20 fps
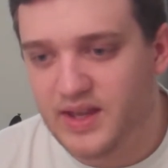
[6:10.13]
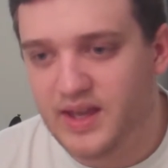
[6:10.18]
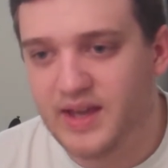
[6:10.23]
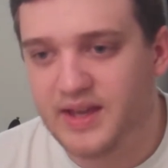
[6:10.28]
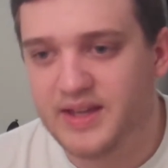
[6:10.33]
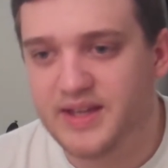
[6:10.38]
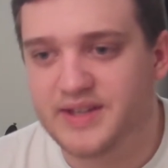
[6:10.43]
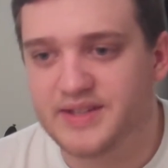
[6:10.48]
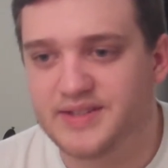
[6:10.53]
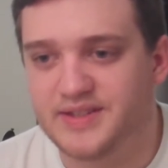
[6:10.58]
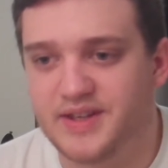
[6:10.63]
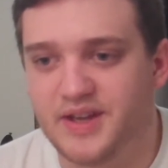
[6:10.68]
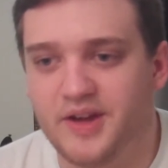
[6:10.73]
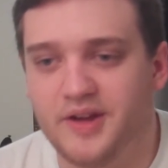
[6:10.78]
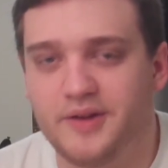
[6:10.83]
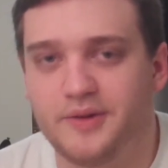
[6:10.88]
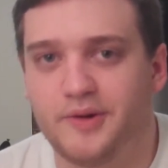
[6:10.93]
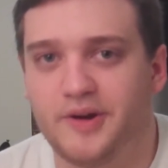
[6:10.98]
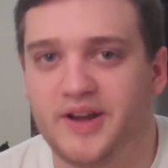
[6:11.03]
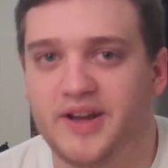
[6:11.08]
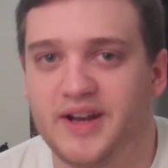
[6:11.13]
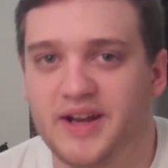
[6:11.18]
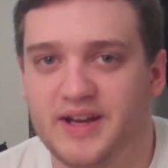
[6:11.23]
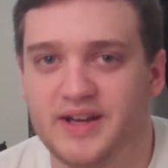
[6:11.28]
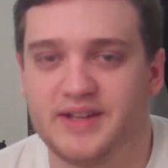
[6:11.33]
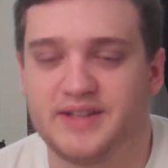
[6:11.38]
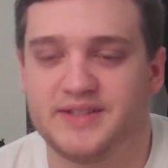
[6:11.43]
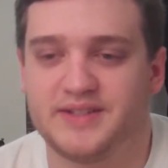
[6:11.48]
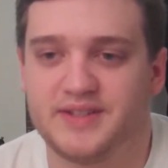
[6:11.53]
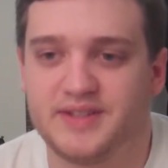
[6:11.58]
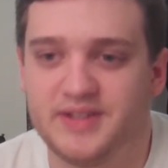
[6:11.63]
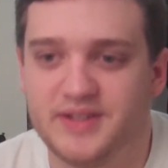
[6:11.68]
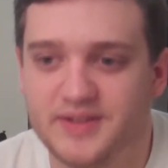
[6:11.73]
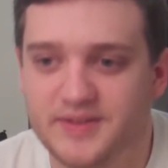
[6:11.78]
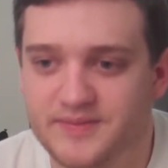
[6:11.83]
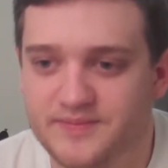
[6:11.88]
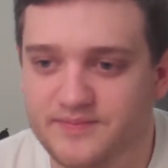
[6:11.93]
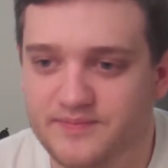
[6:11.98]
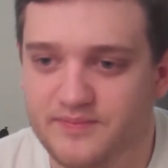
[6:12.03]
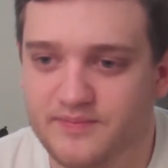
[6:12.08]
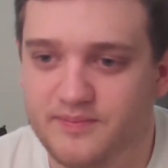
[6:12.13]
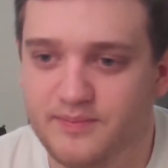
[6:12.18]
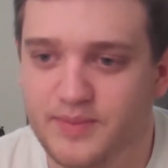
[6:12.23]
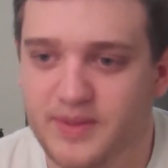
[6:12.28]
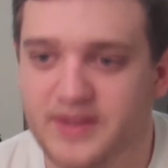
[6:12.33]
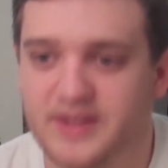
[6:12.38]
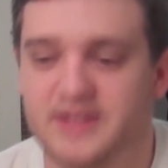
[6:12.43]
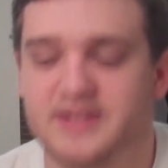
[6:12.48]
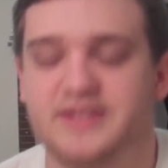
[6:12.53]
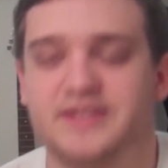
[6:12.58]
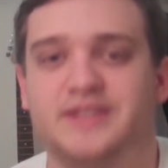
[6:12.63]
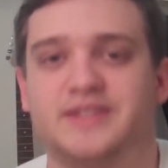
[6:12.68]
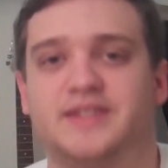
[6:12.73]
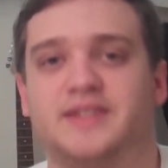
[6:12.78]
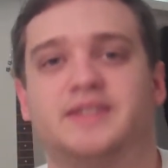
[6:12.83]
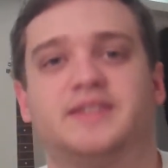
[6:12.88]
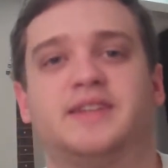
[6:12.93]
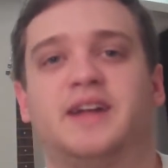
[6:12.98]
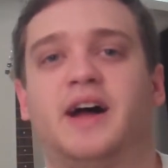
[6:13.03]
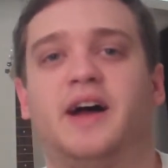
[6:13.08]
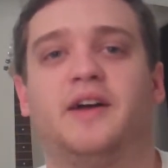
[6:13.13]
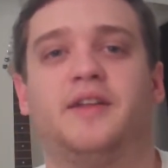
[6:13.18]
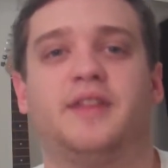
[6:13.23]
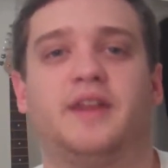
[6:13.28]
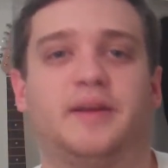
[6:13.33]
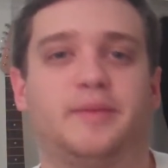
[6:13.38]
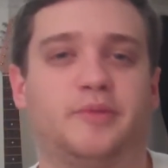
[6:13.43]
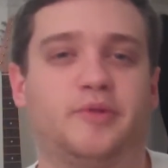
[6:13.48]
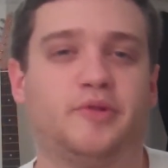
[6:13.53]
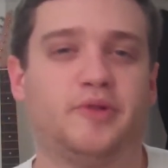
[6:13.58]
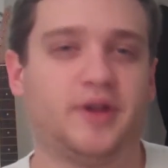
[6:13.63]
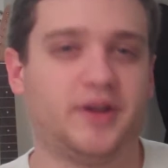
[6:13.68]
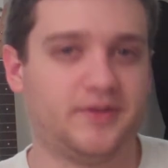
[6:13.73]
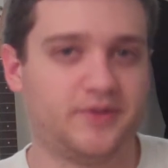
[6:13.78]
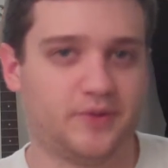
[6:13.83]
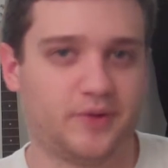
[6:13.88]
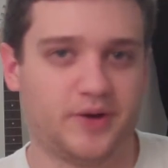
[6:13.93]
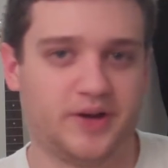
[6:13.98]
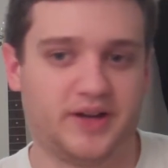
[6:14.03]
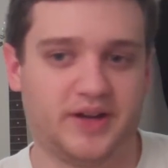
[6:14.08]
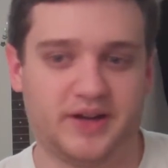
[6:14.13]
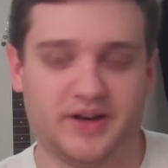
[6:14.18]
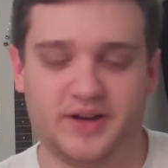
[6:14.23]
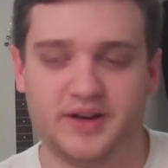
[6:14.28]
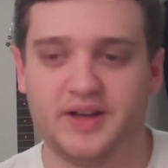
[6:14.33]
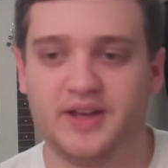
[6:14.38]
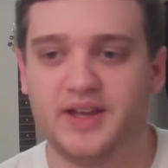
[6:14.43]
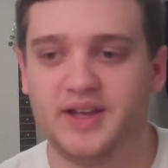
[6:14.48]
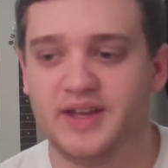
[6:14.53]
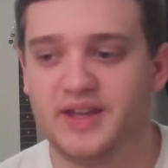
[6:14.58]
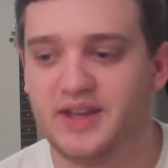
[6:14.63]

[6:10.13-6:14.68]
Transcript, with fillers: I guess, unorganized. But that's just the style that I'm going for here.